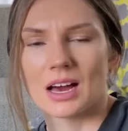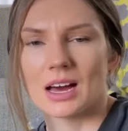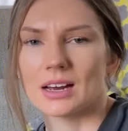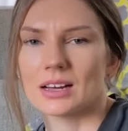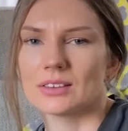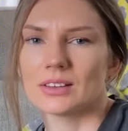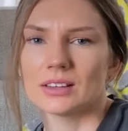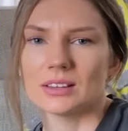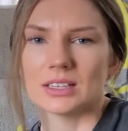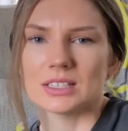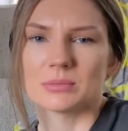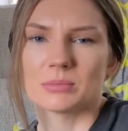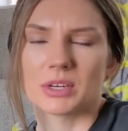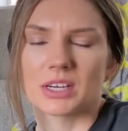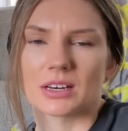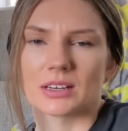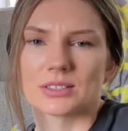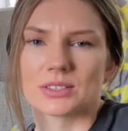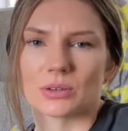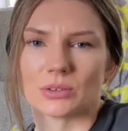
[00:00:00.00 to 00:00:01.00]
And I think that's
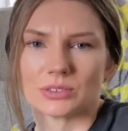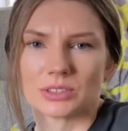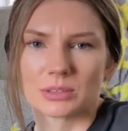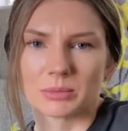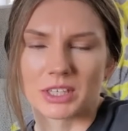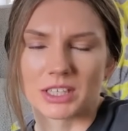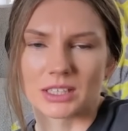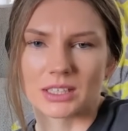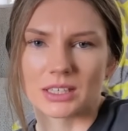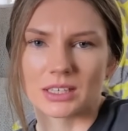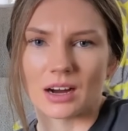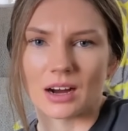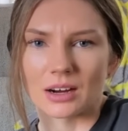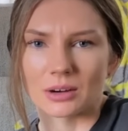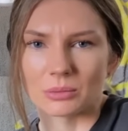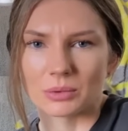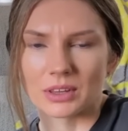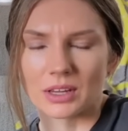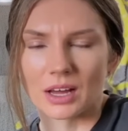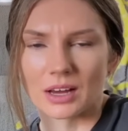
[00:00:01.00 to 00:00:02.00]
because ultimately I
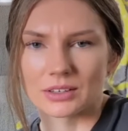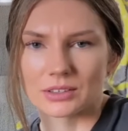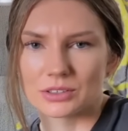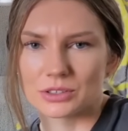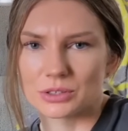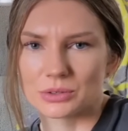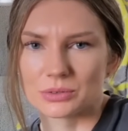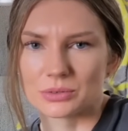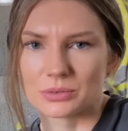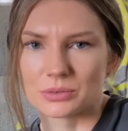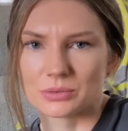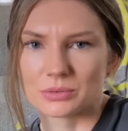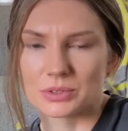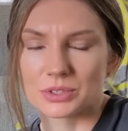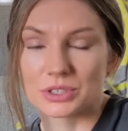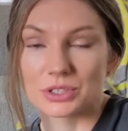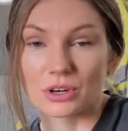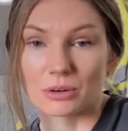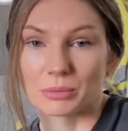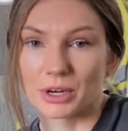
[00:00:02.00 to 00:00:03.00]
would like to
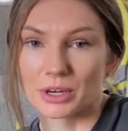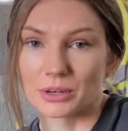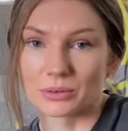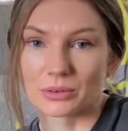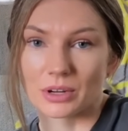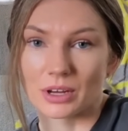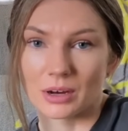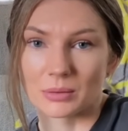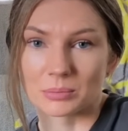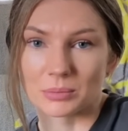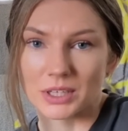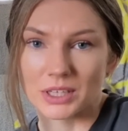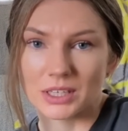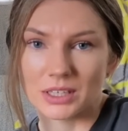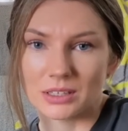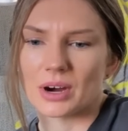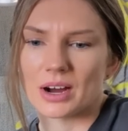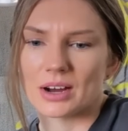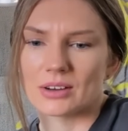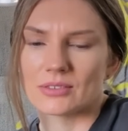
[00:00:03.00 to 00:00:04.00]
start my own
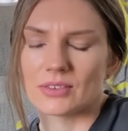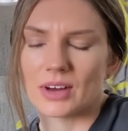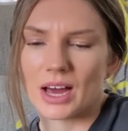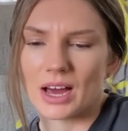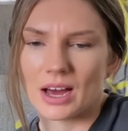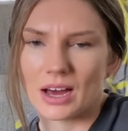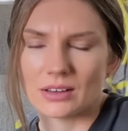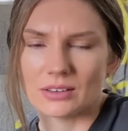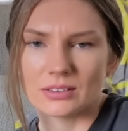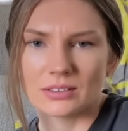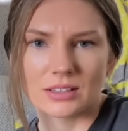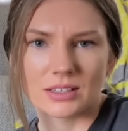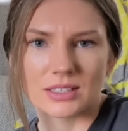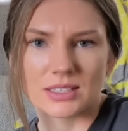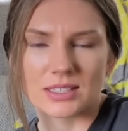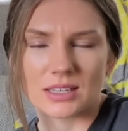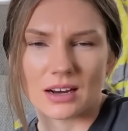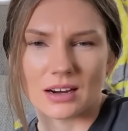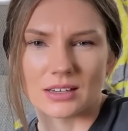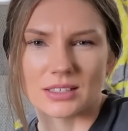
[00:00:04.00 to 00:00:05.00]
company. I've had
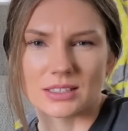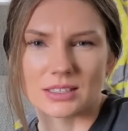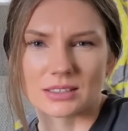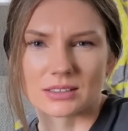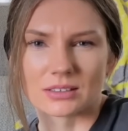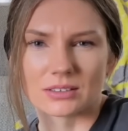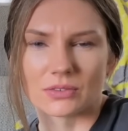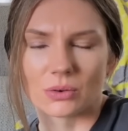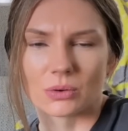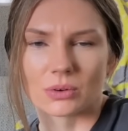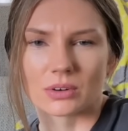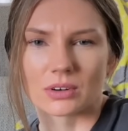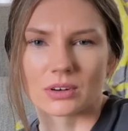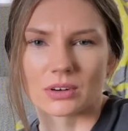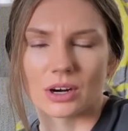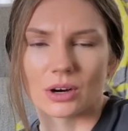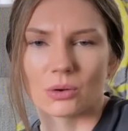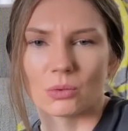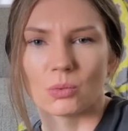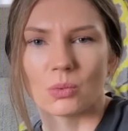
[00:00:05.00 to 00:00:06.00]
this idea for
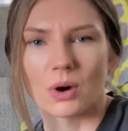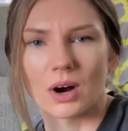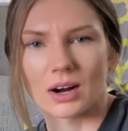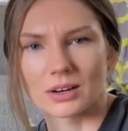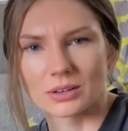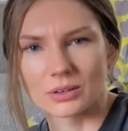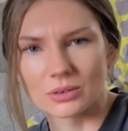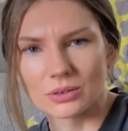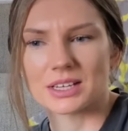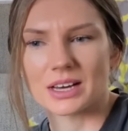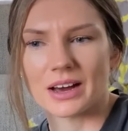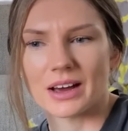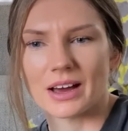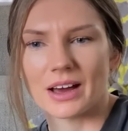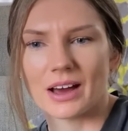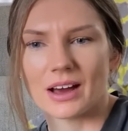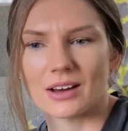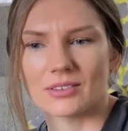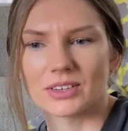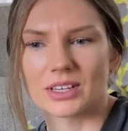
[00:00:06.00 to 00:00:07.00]
a while. I
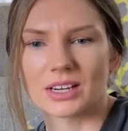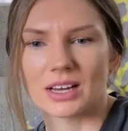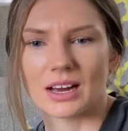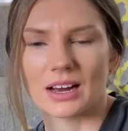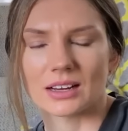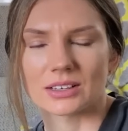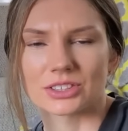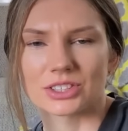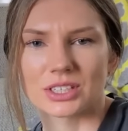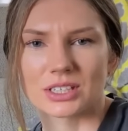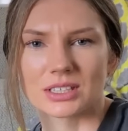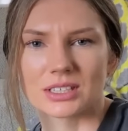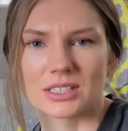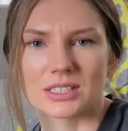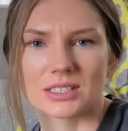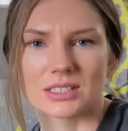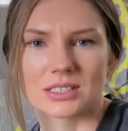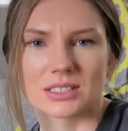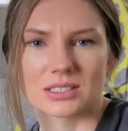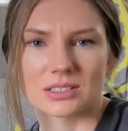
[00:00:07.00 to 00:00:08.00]
haven't
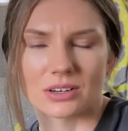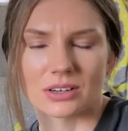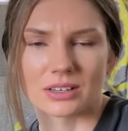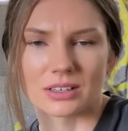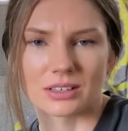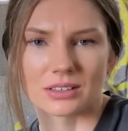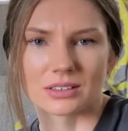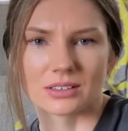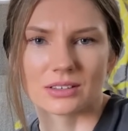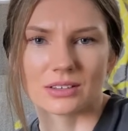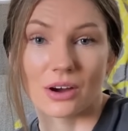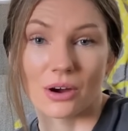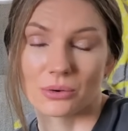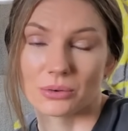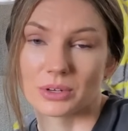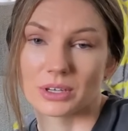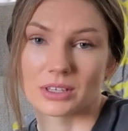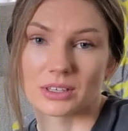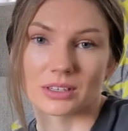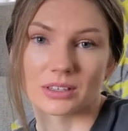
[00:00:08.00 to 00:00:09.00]
actually started
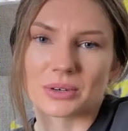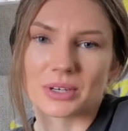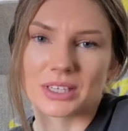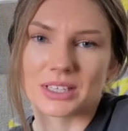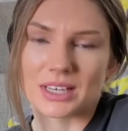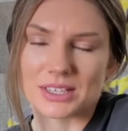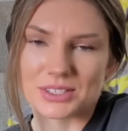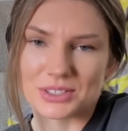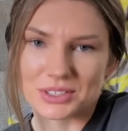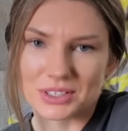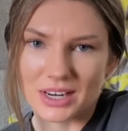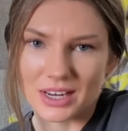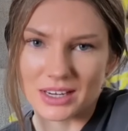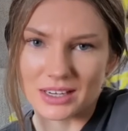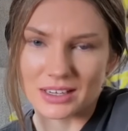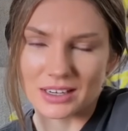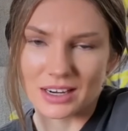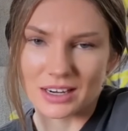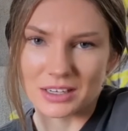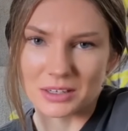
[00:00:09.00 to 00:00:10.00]
coding it.
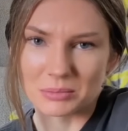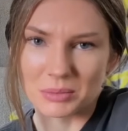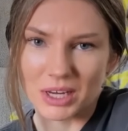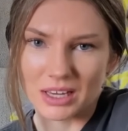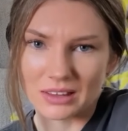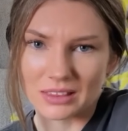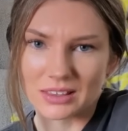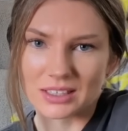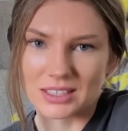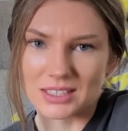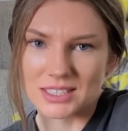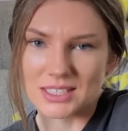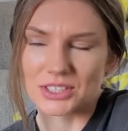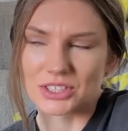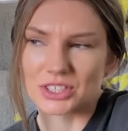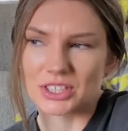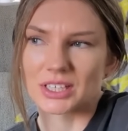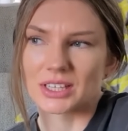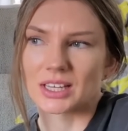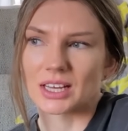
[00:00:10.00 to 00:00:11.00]
Yesterday, I made the
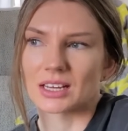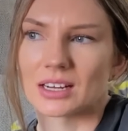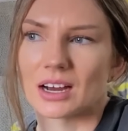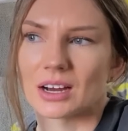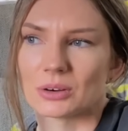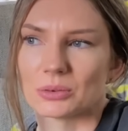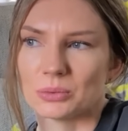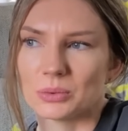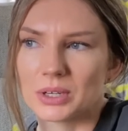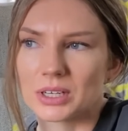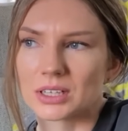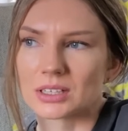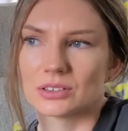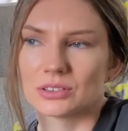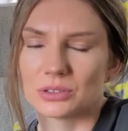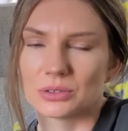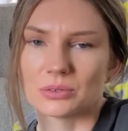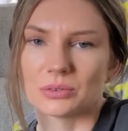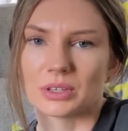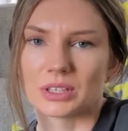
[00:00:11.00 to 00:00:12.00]
decision that I will
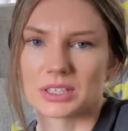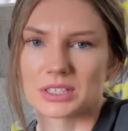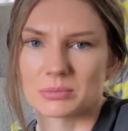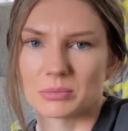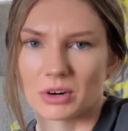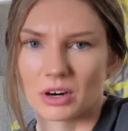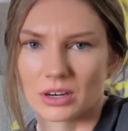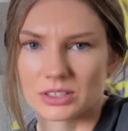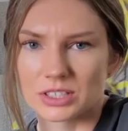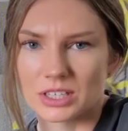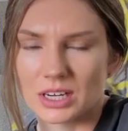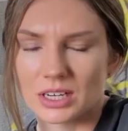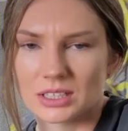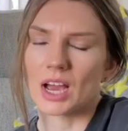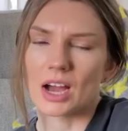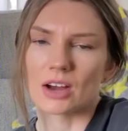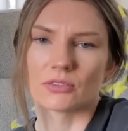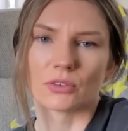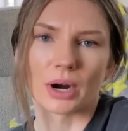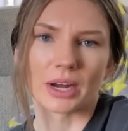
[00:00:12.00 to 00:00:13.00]
do this project.
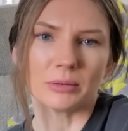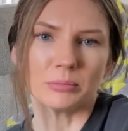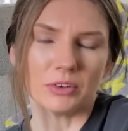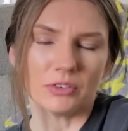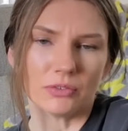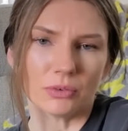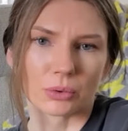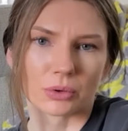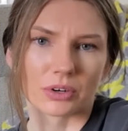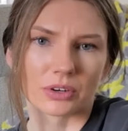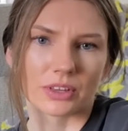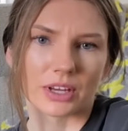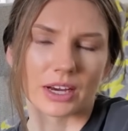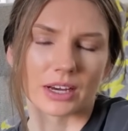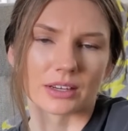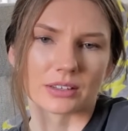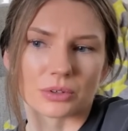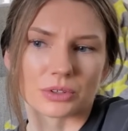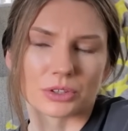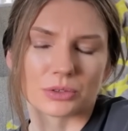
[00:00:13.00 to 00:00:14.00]
I've read before
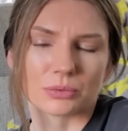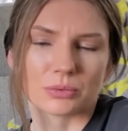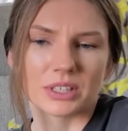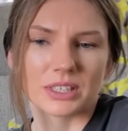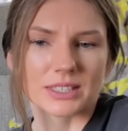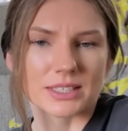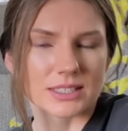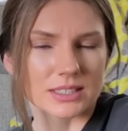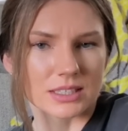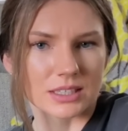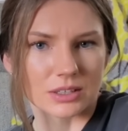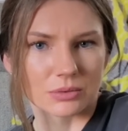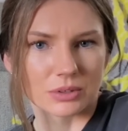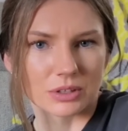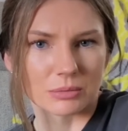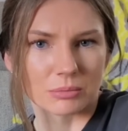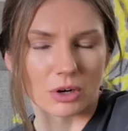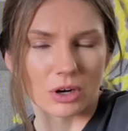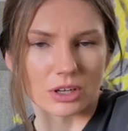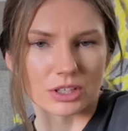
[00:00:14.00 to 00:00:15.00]
that to really stick with
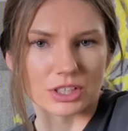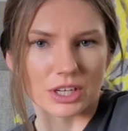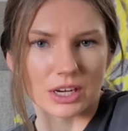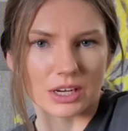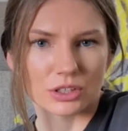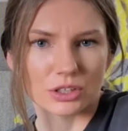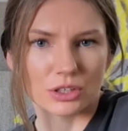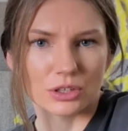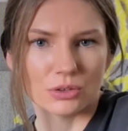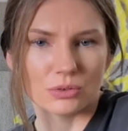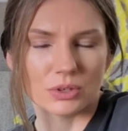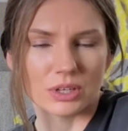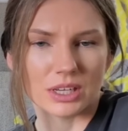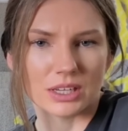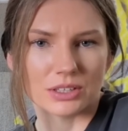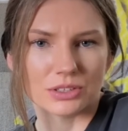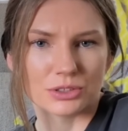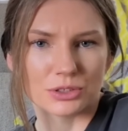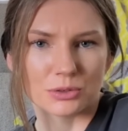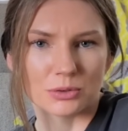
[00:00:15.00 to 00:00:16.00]
a project, you
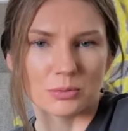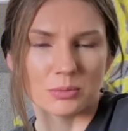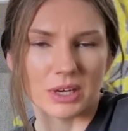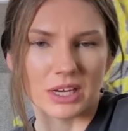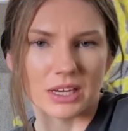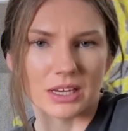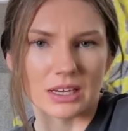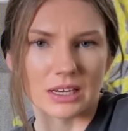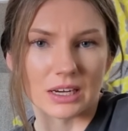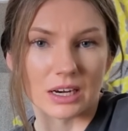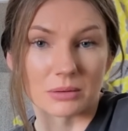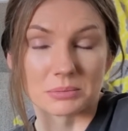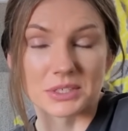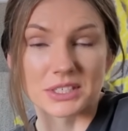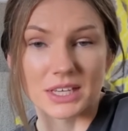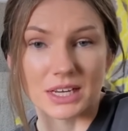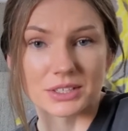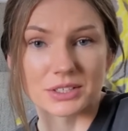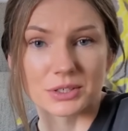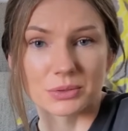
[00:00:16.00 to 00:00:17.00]
need to be
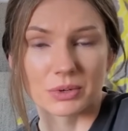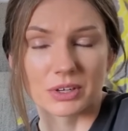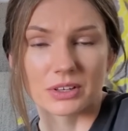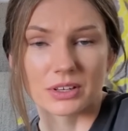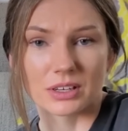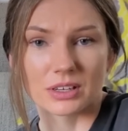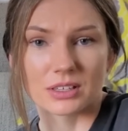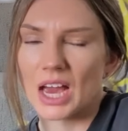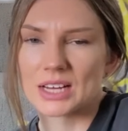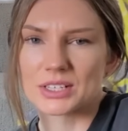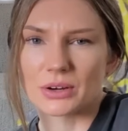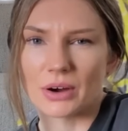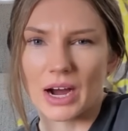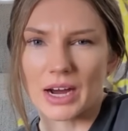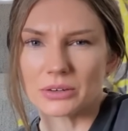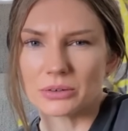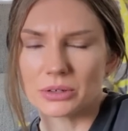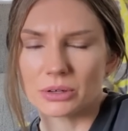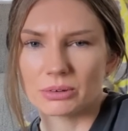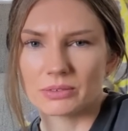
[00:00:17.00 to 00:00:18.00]
obsessed with it. So I
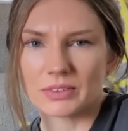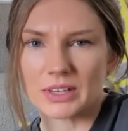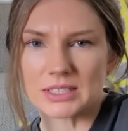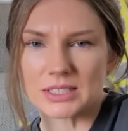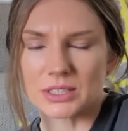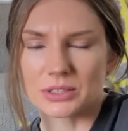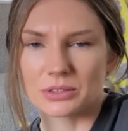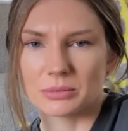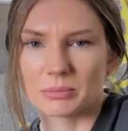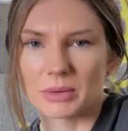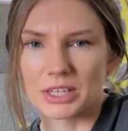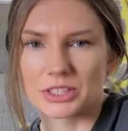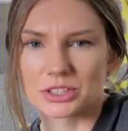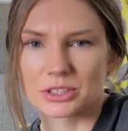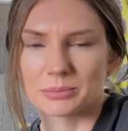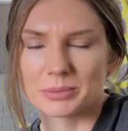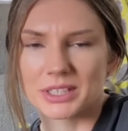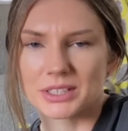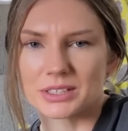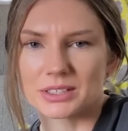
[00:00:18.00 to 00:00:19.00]
don't know if that's a good
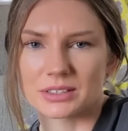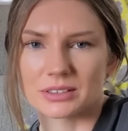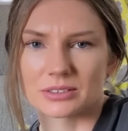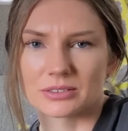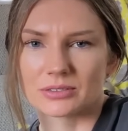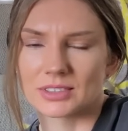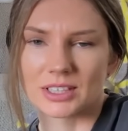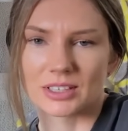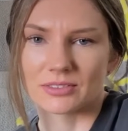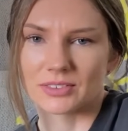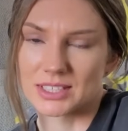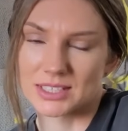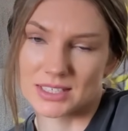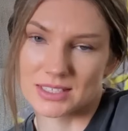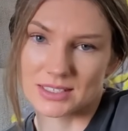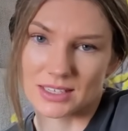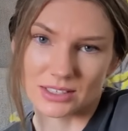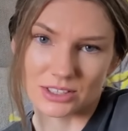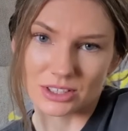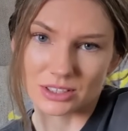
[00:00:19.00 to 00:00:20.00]
measurement of if this
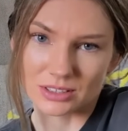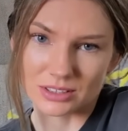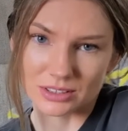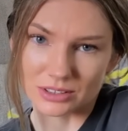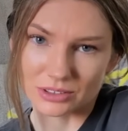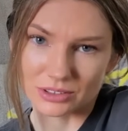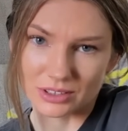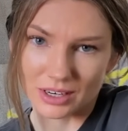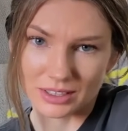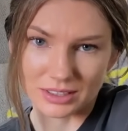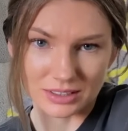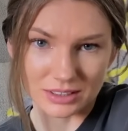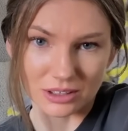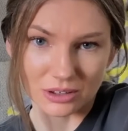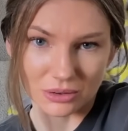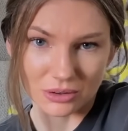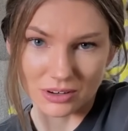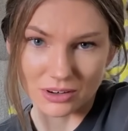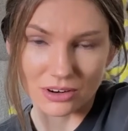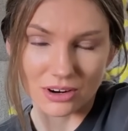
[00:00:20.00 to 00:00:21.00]
is actually a good idea
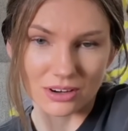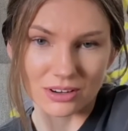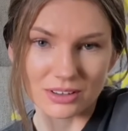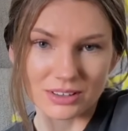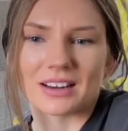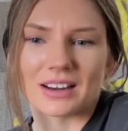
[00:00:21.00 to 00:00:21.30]
or not.